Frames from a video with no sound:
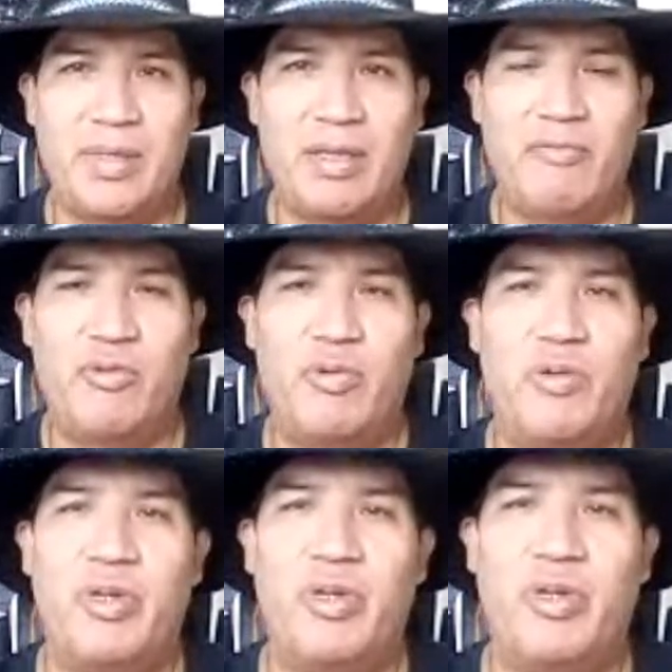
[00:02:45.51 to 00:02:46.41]
for
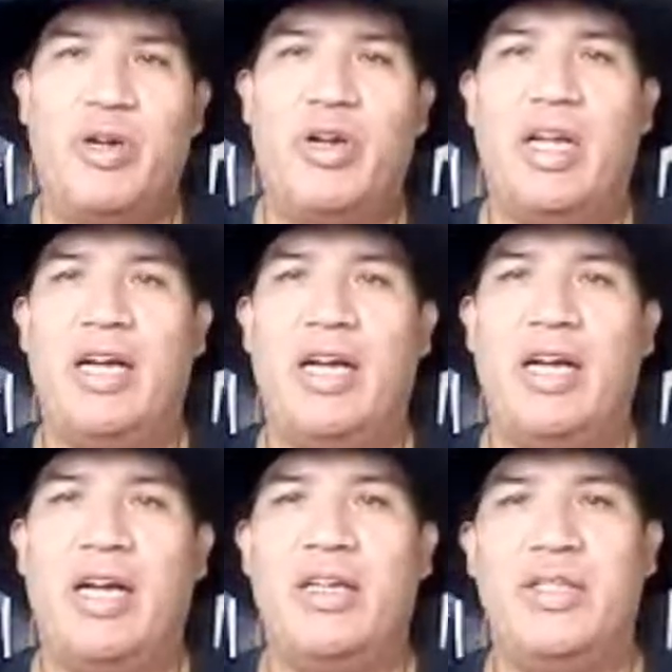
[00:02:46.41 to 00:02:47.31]
when we are
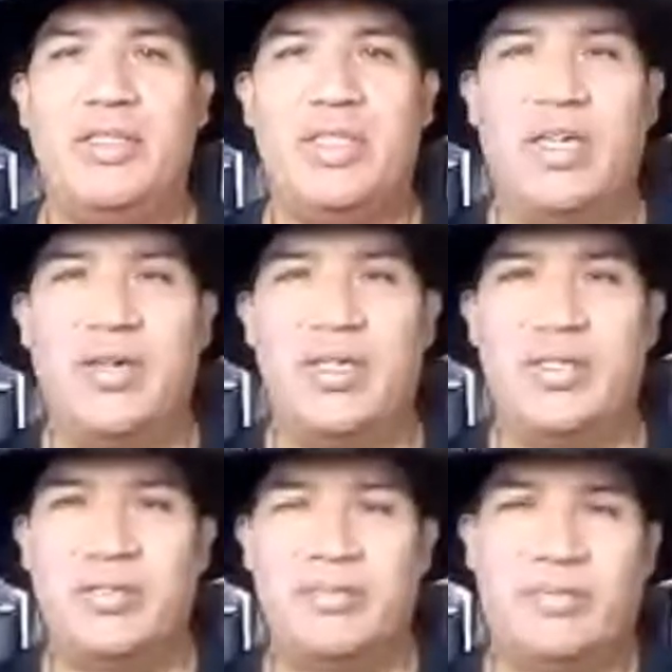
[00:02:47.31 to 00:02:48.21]
out in these
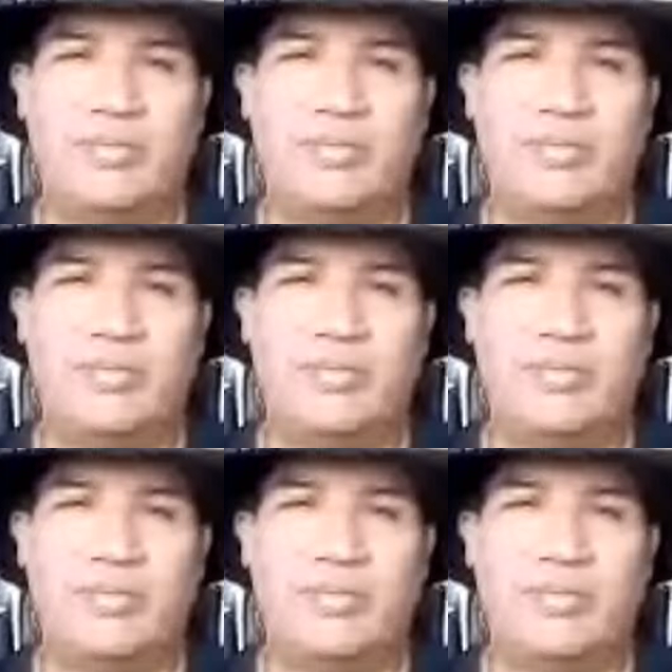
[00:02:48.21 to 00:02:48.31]
areas.